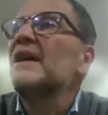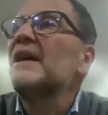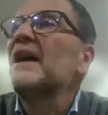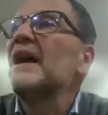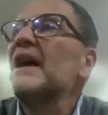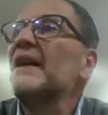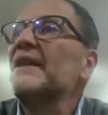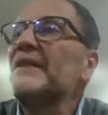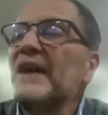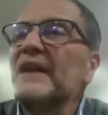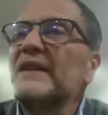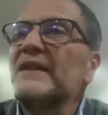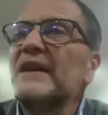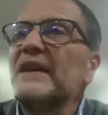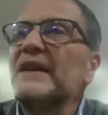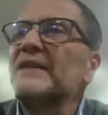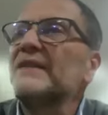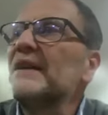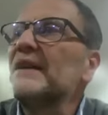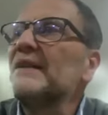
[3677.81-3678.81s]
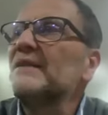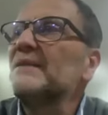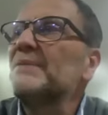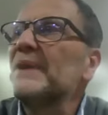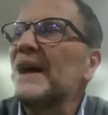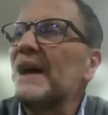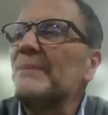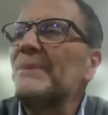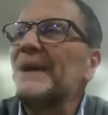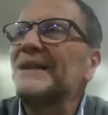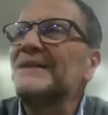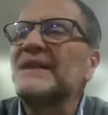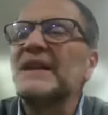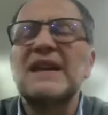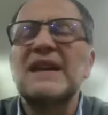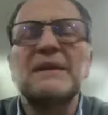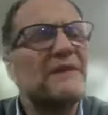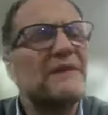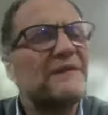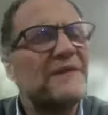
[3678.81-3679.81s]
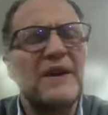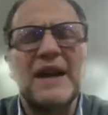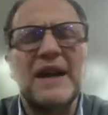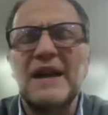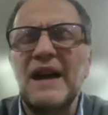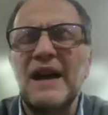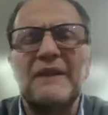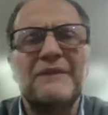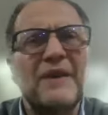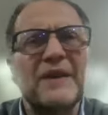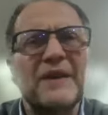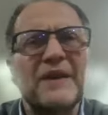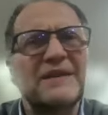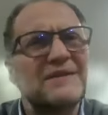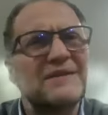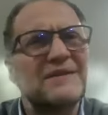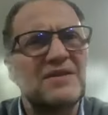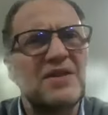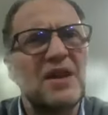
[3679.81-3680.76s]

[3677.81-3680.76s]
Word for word: Uh, the, the, the, the Chabadnikim are very are very